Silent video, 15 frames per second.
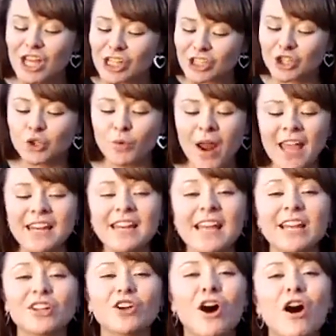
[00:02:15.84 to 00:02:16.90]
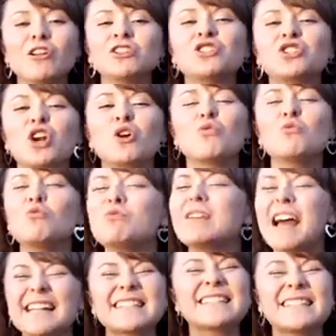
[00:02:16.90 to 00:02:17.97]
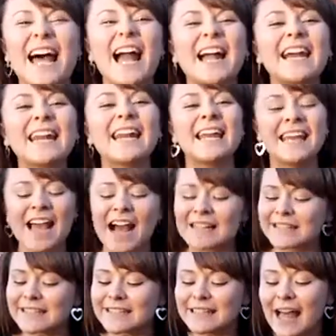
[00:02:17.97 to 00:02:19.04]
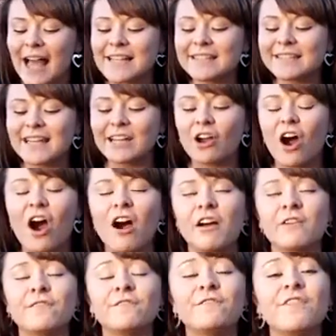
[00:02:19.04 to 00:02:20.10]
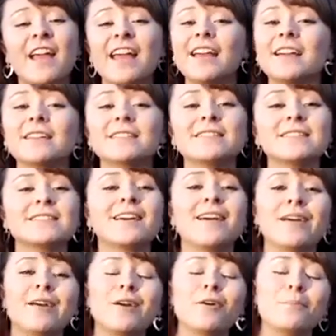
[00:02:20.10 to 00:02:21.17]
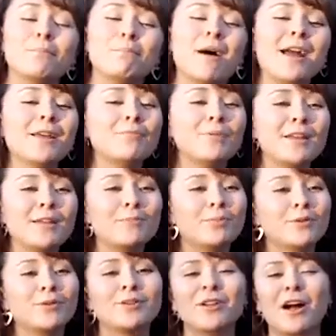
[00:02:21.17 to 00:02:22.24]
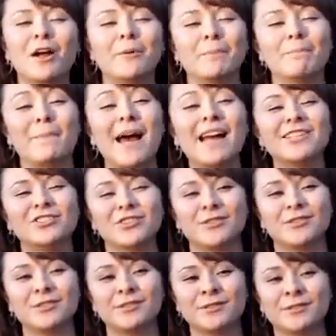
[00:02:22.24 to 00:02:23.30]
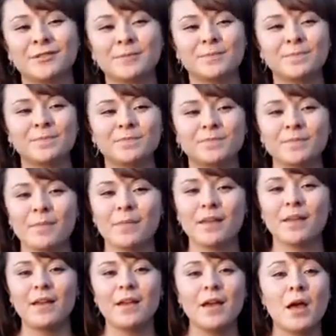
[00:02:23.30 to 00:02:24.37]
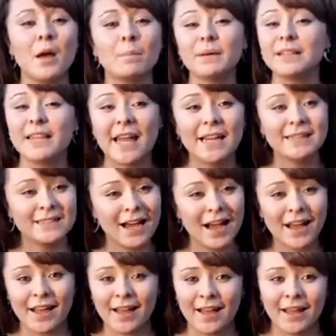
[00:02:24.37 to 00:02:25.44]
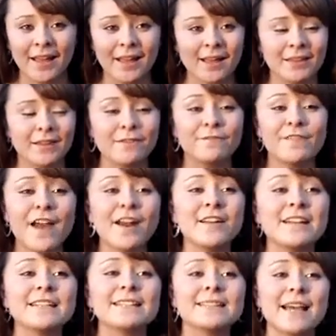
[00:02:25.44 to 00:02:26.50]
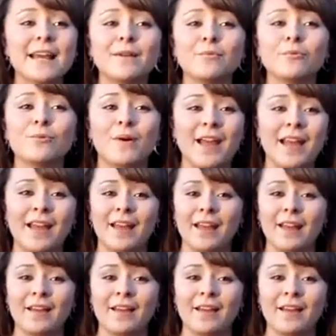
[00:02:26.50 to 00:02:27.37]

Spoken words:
draining culture, una sangría slicing our veins. My people are magical, but they die the very same way.